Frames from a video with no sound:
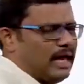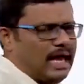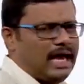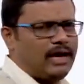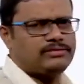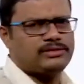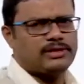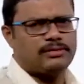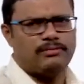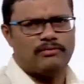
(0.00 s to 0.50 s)

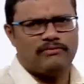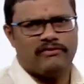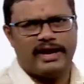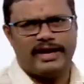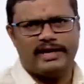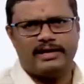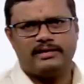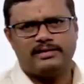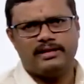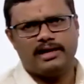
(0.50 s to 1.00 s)
have some
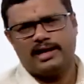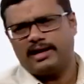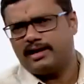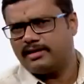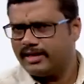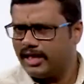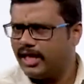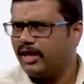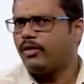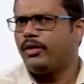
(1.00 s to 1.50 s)
weight,
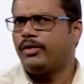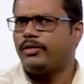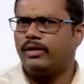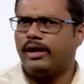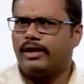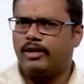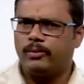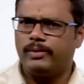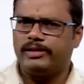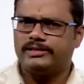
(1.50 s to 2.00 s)
then they are going to
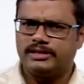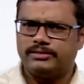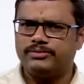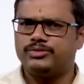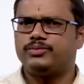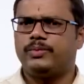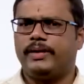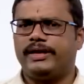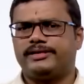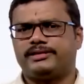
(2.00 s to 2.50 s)
occupy some
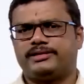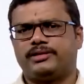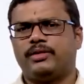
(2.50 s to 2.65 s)
space.